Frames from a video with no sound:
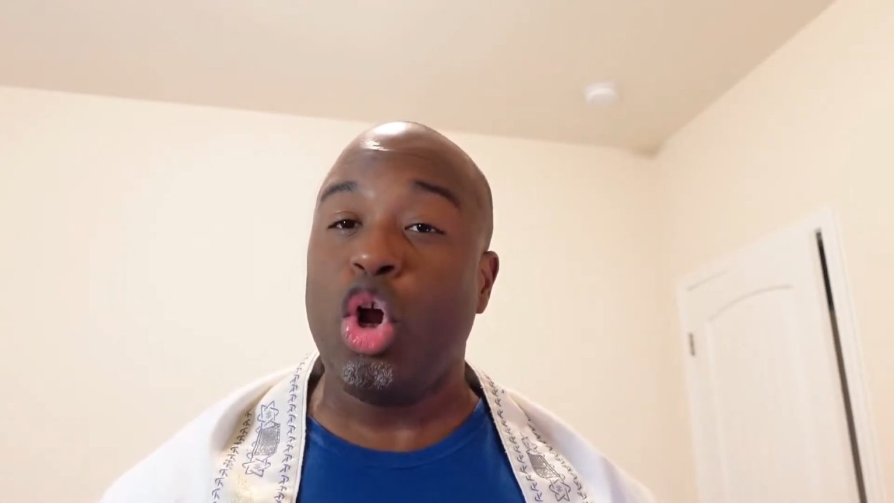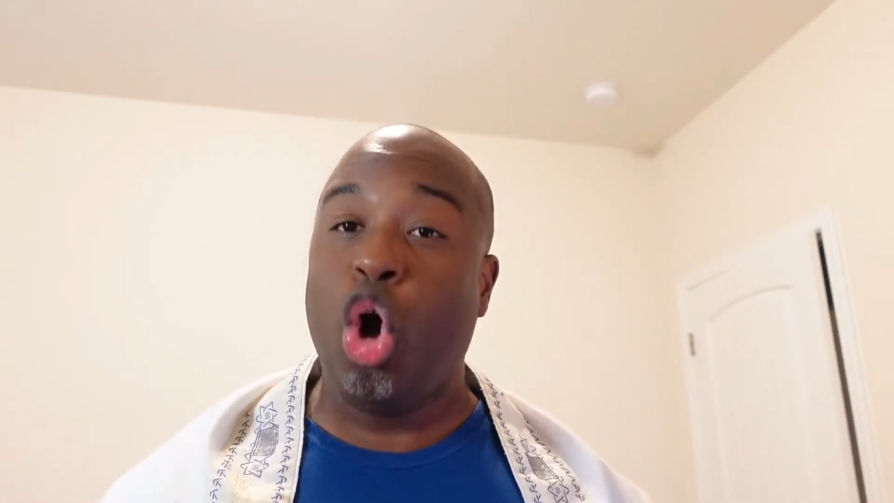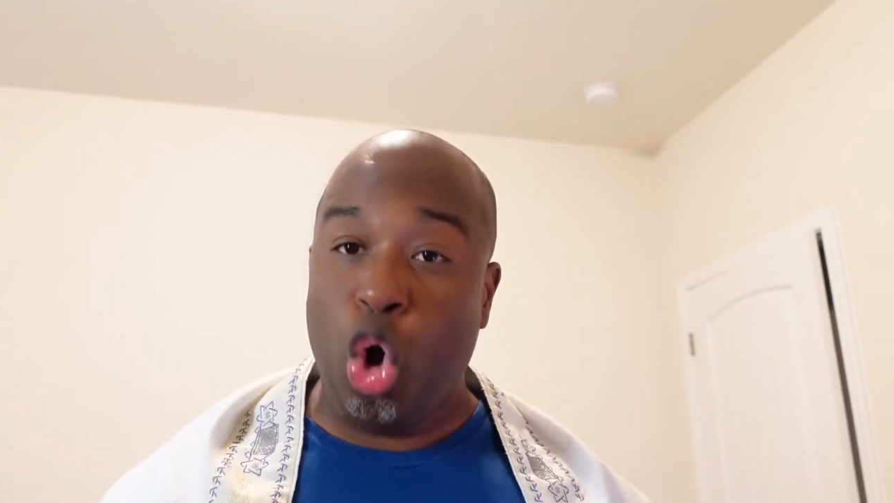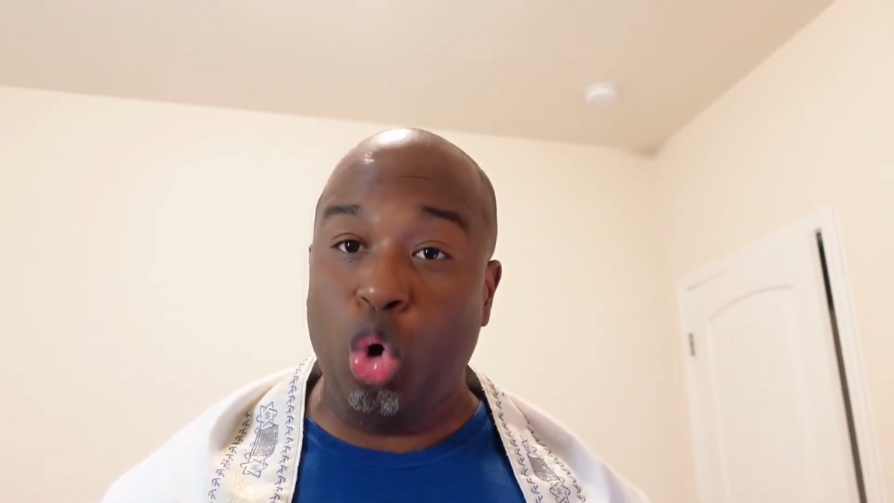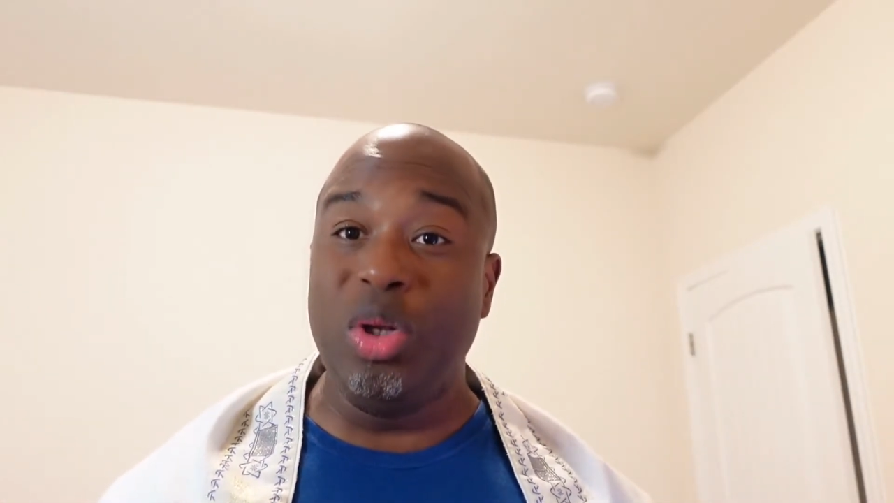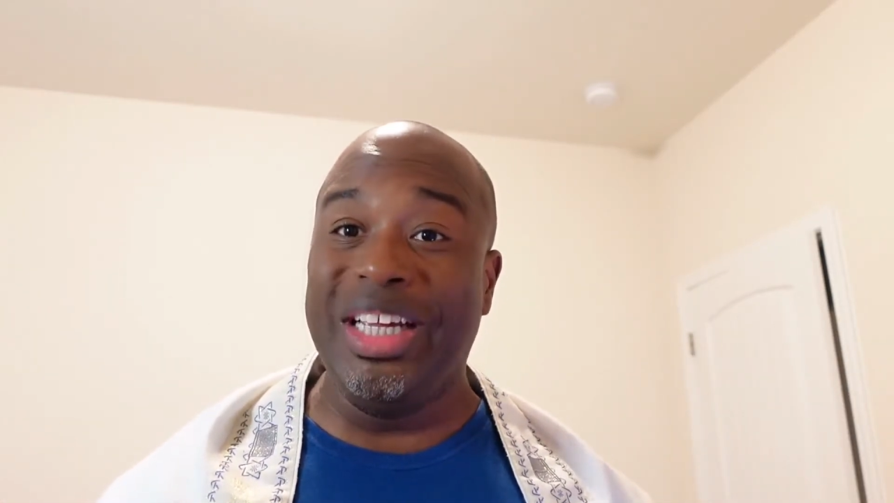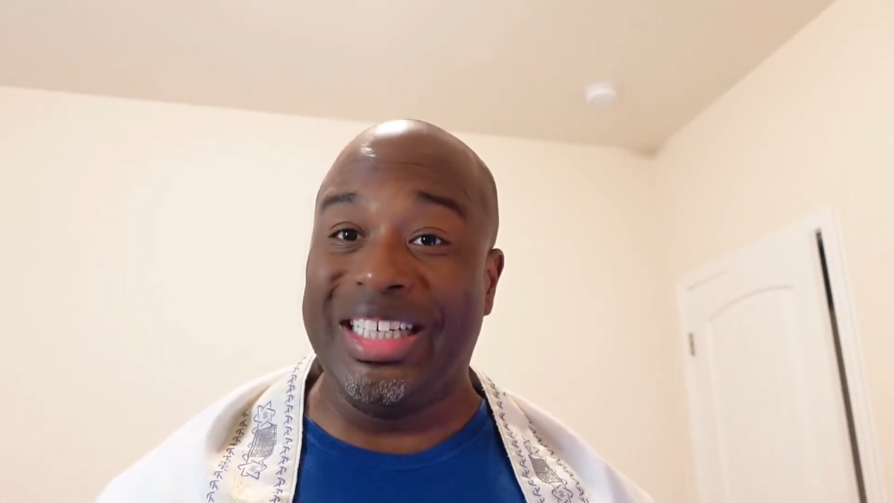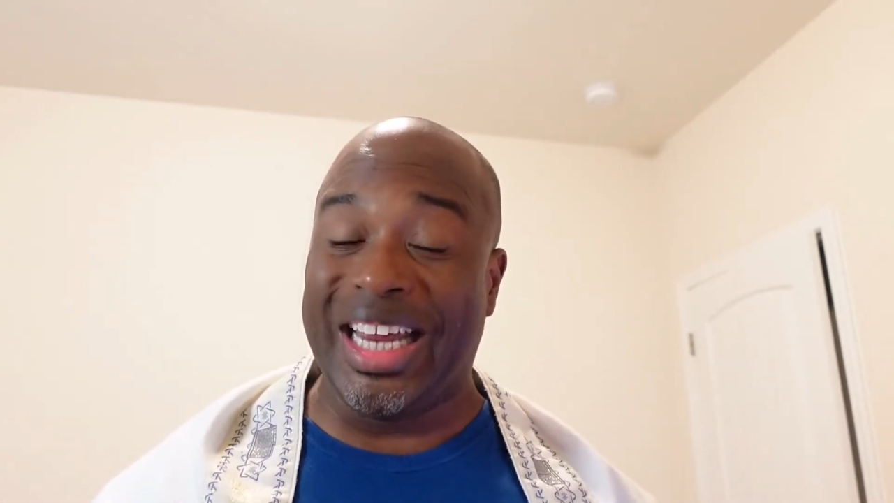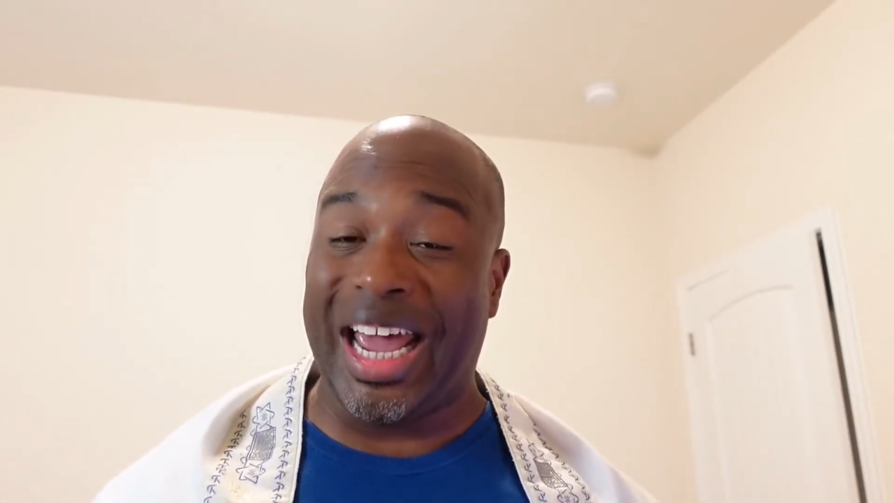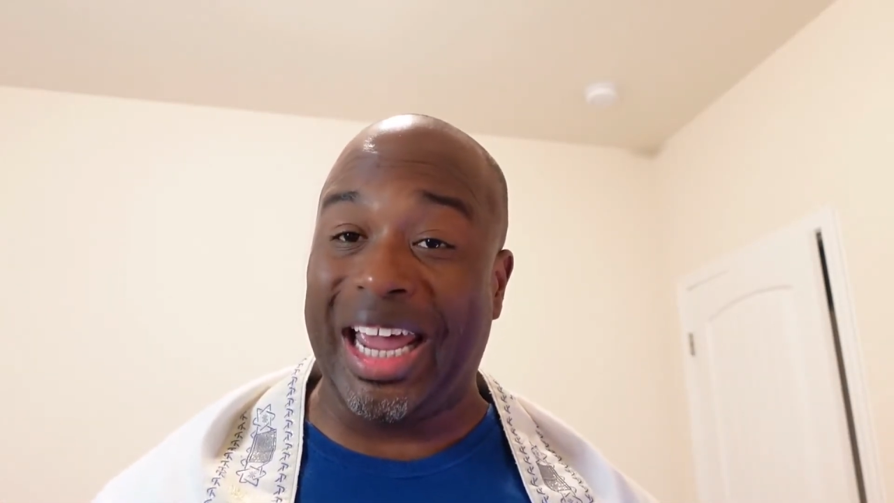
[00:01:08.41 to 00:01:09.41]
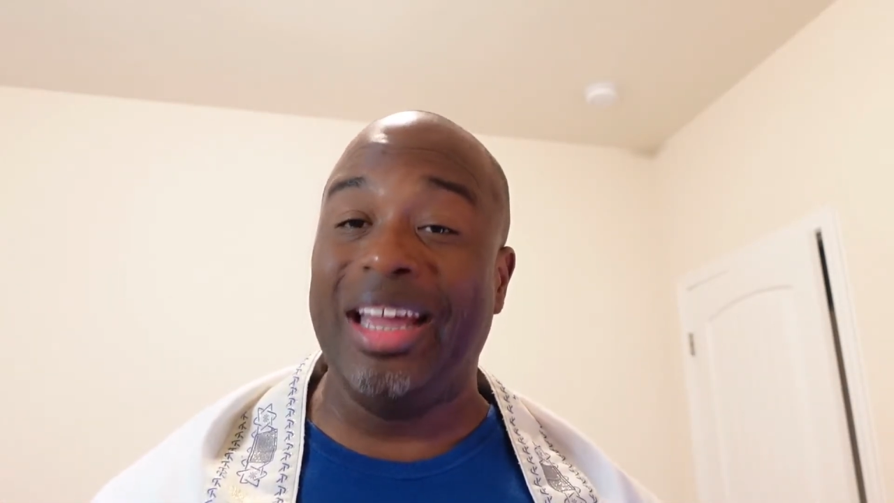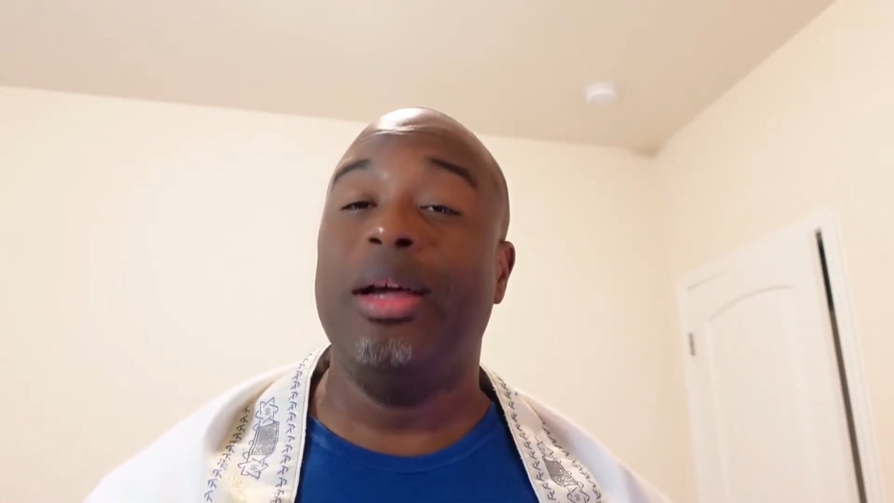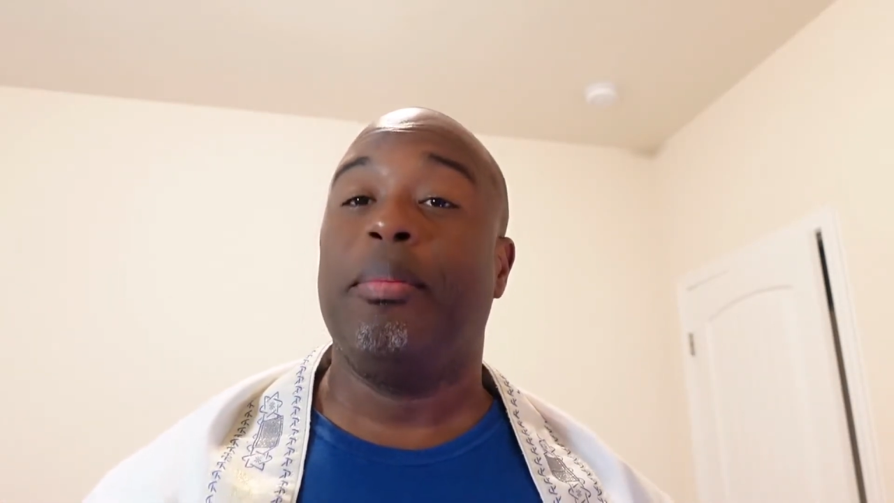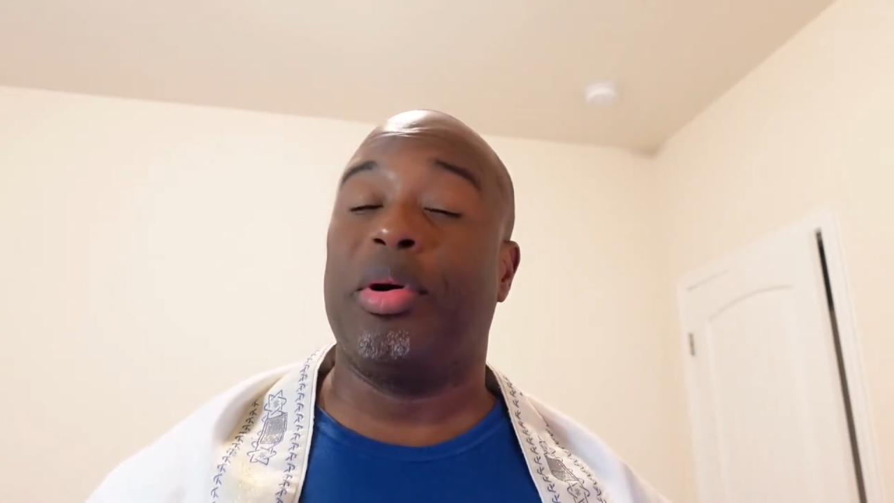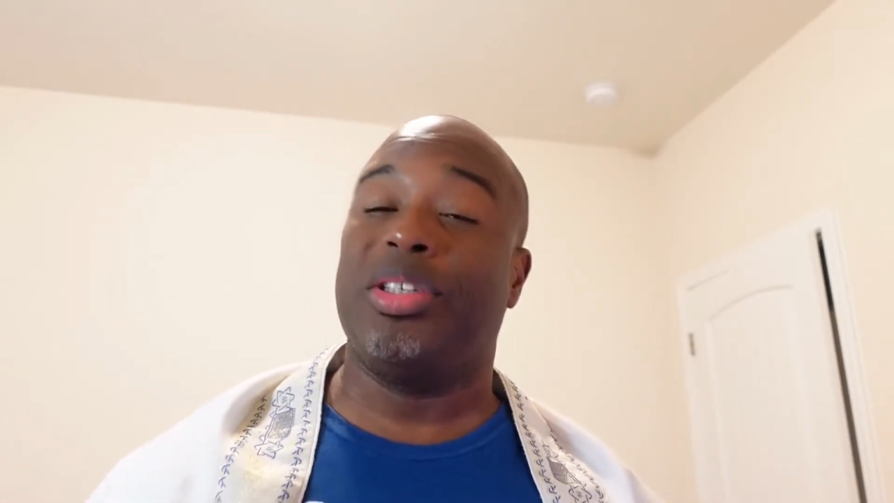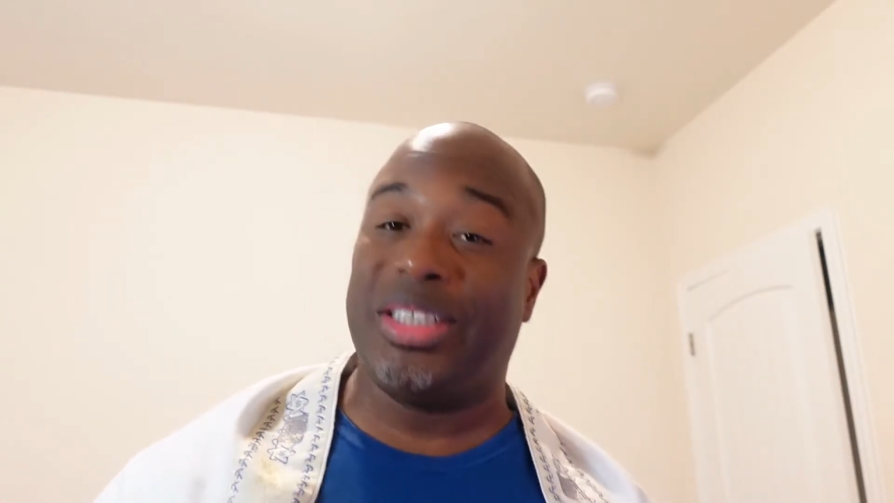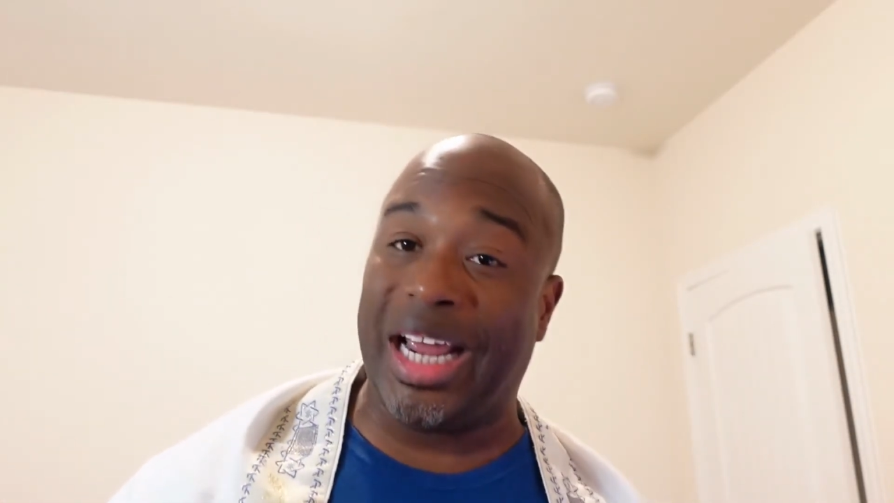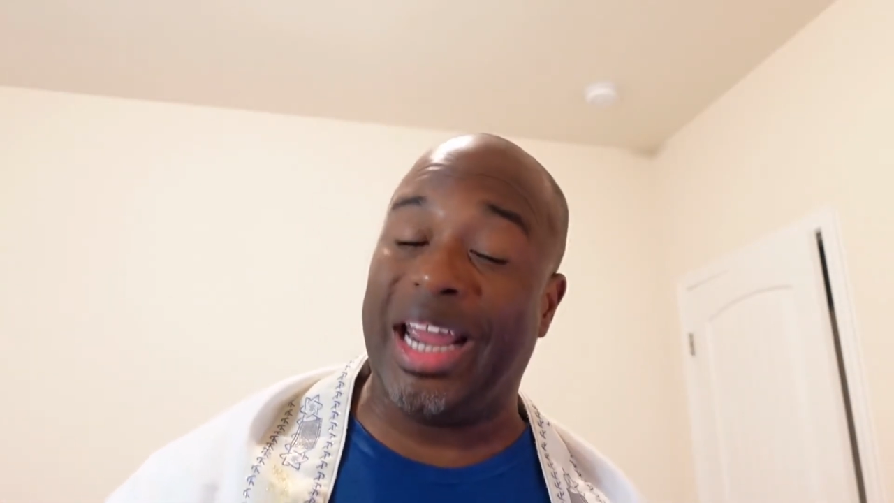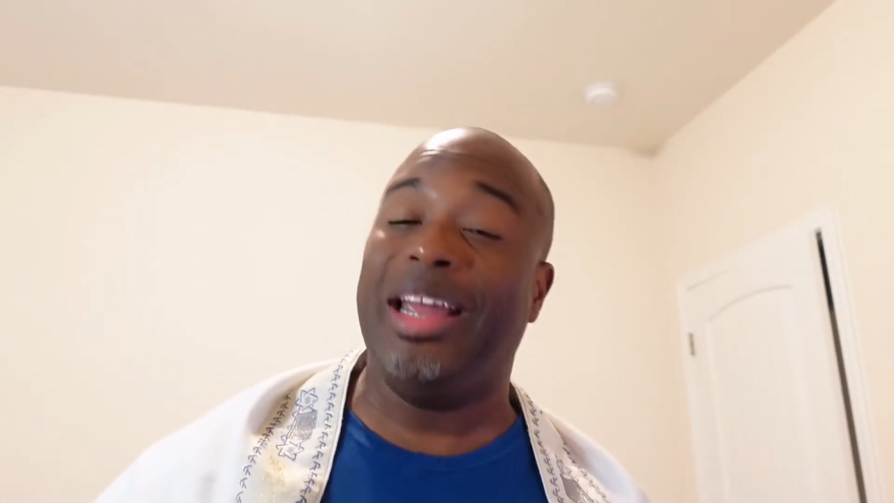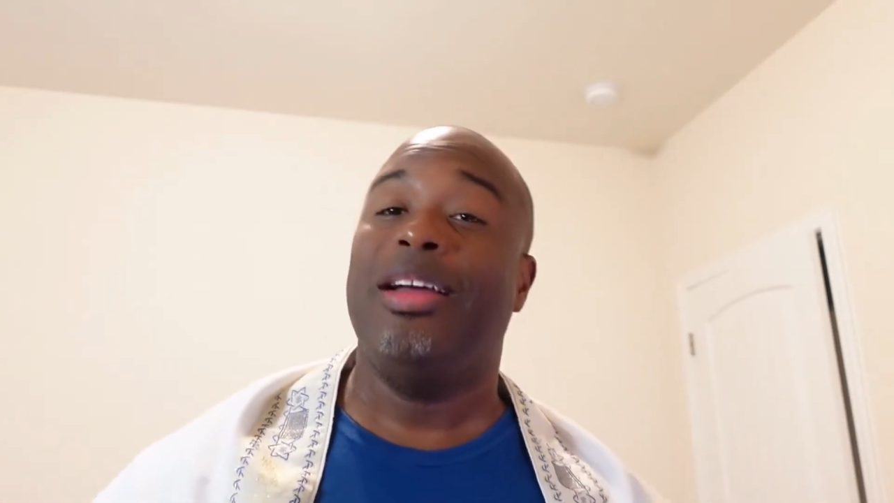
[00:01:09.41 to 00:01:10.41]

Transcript: holy day, per se,